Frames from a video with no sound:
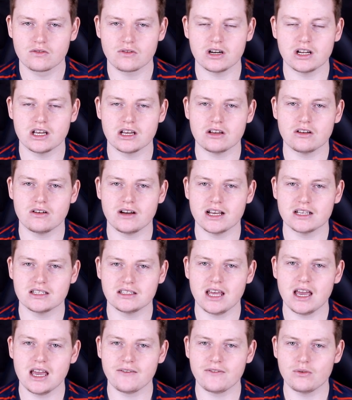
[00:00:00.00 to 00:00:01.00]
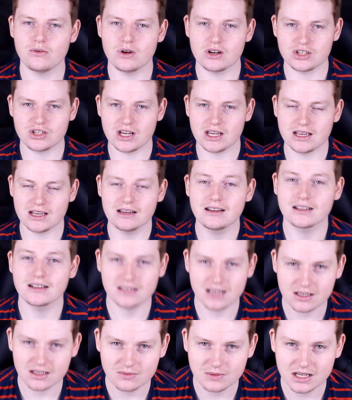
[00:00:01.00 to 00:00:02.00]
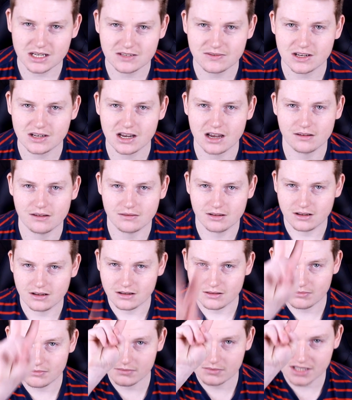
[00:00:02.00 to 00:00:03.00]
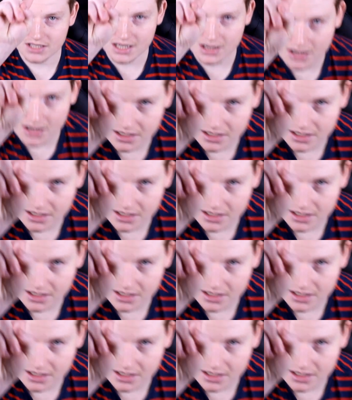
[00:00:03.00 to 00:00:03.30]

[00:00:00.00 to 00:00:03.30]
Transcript: Righto, guys. Thanks for watching. I'll see you in the next video. See you,